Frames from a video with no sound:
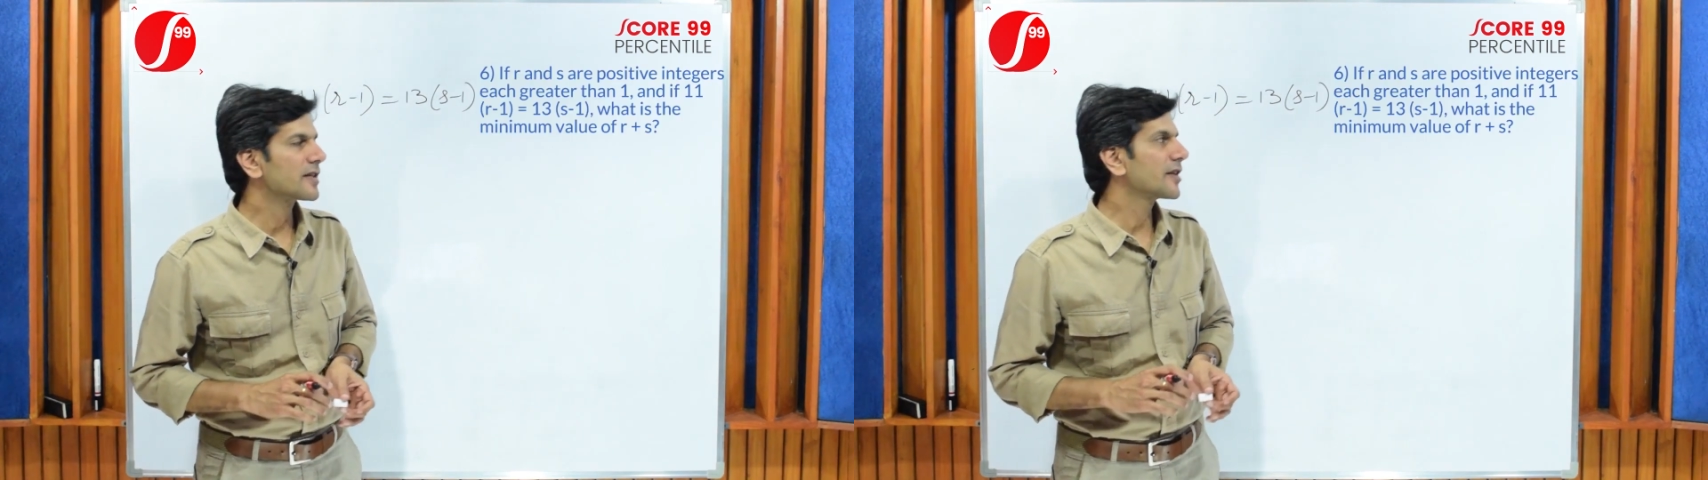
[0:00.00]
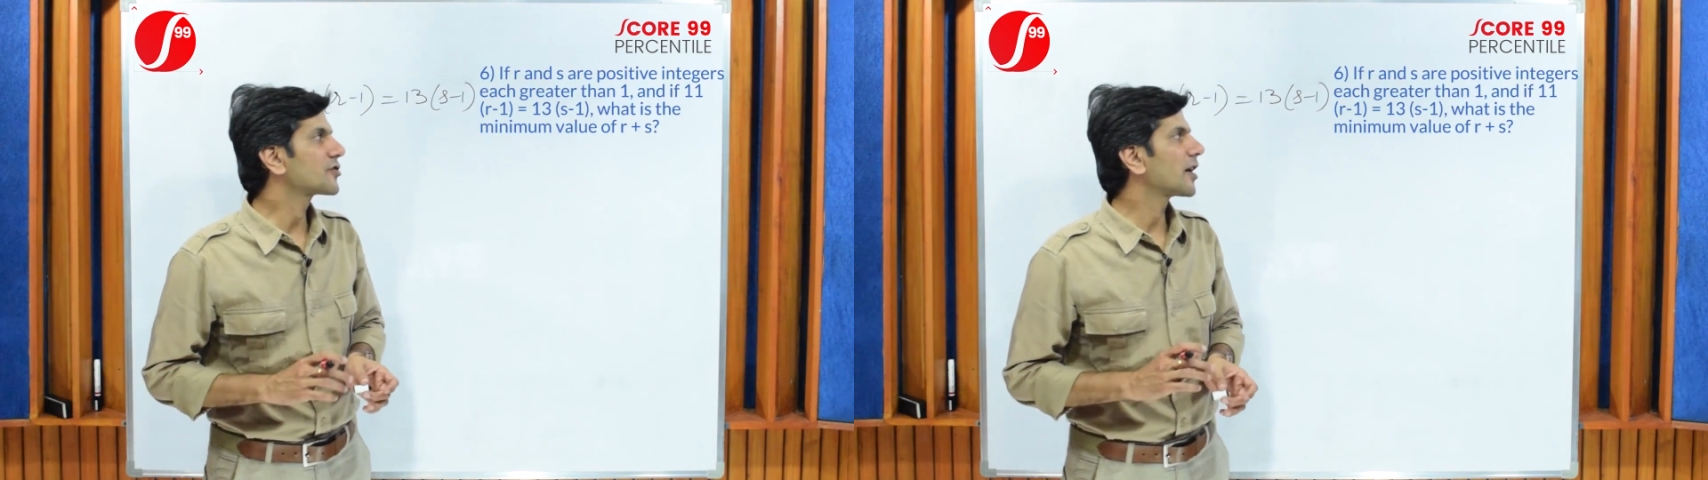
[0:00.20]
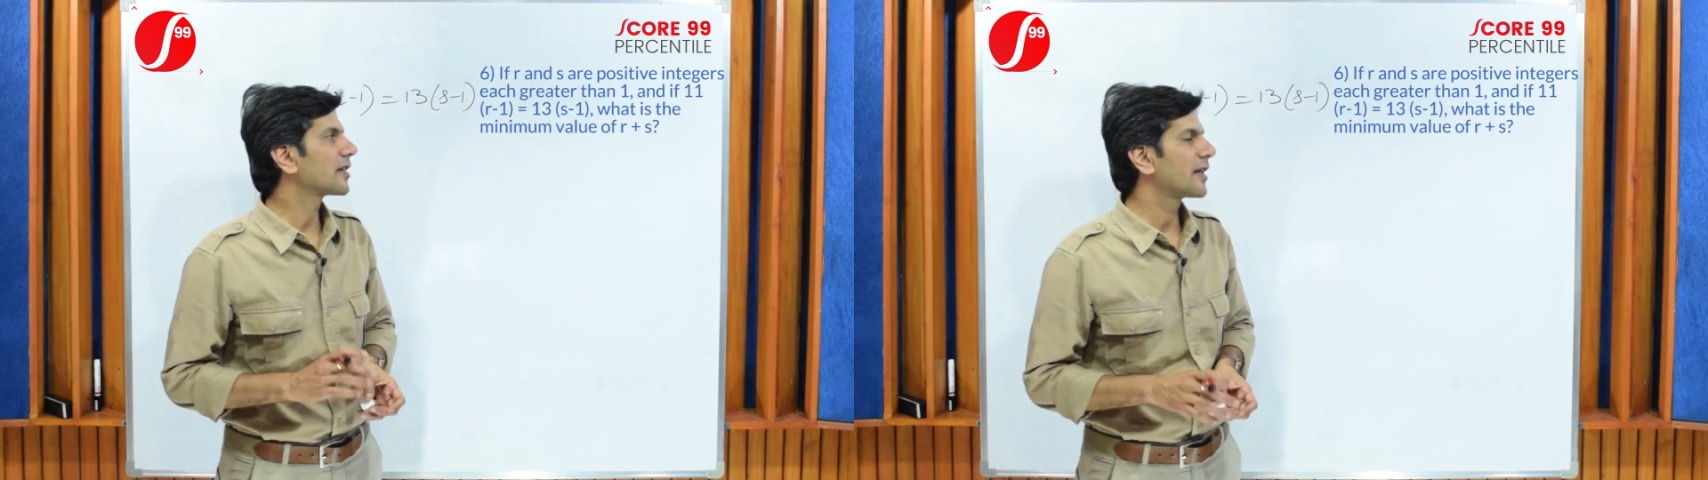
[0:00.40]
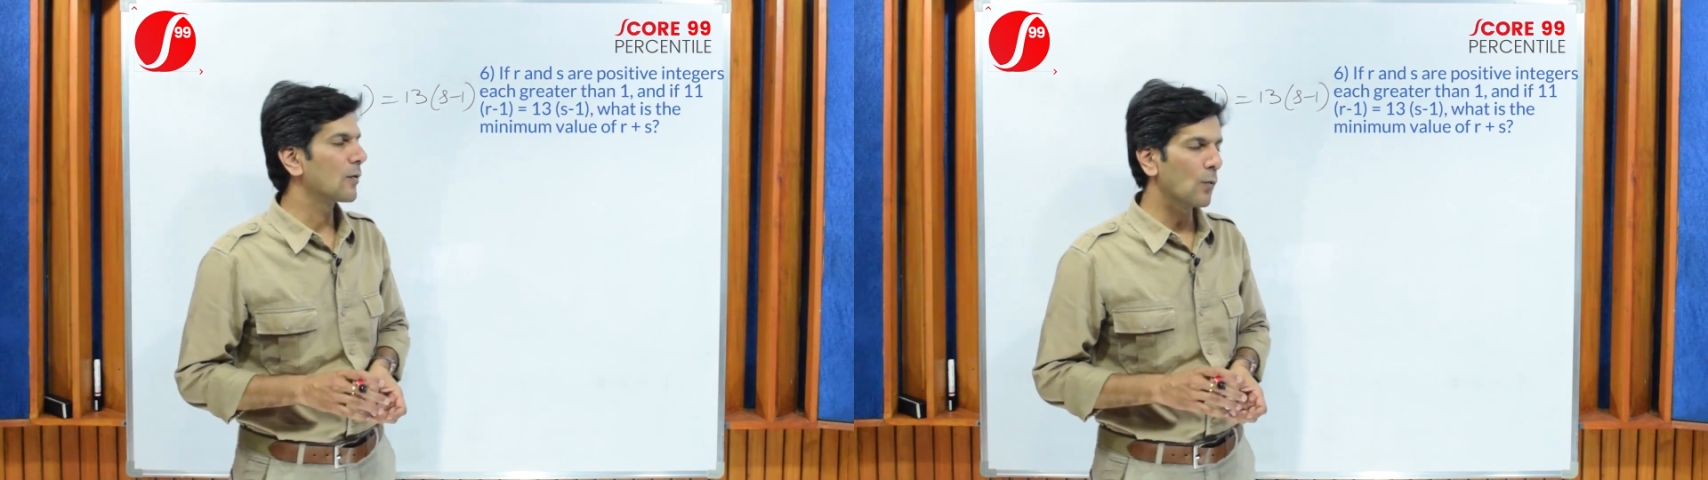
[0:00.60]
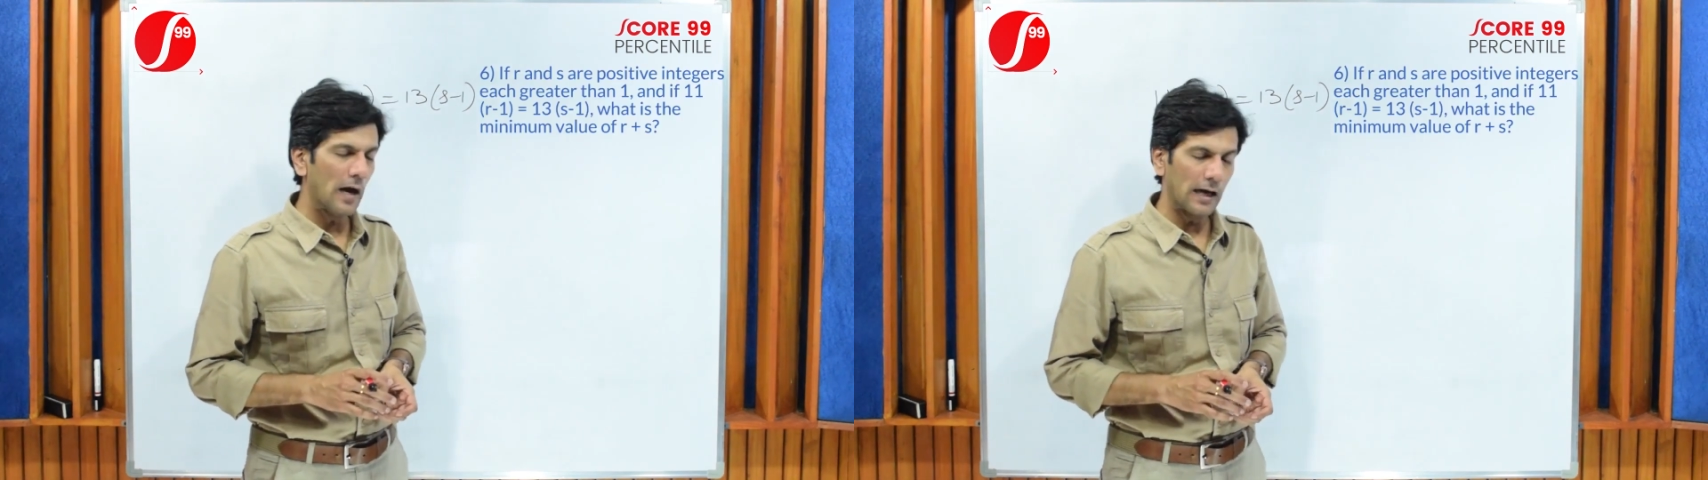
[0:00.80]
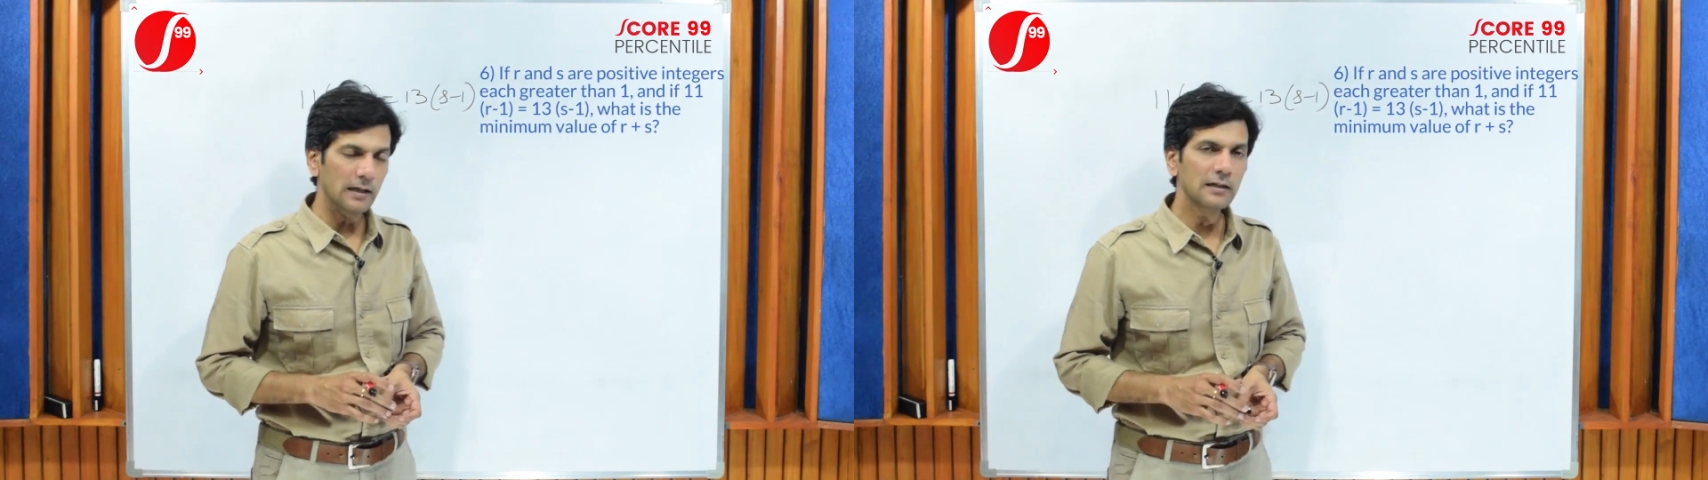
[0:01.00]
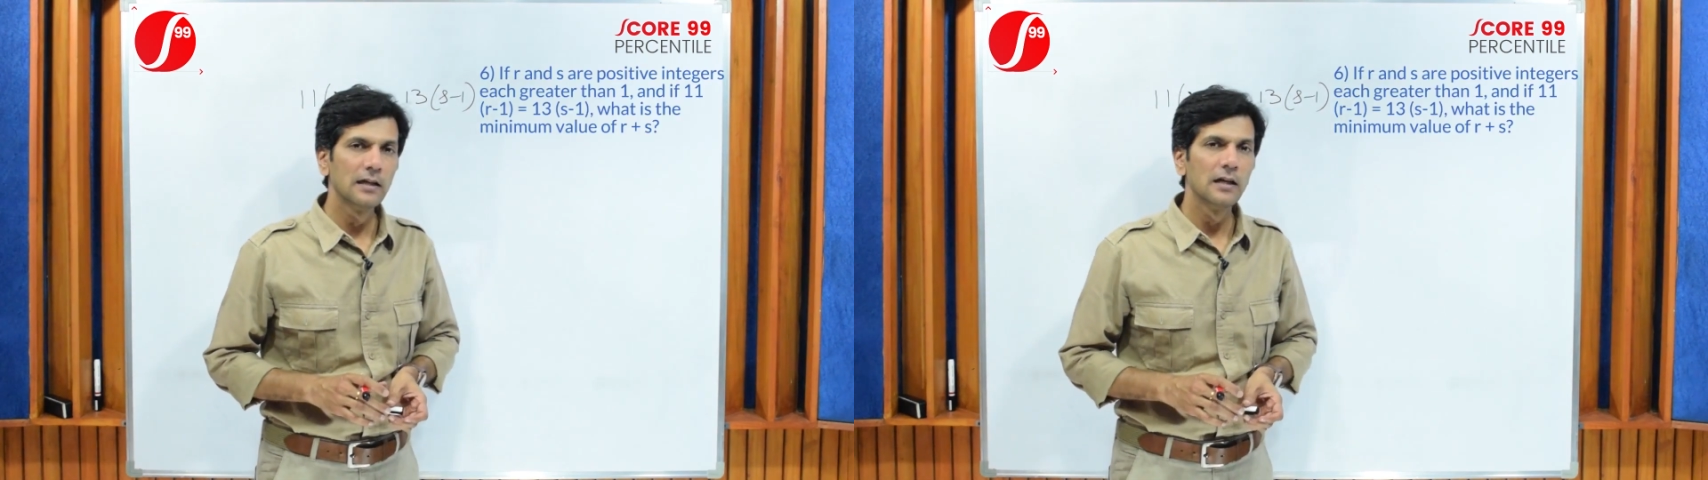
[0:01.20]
each greater than 1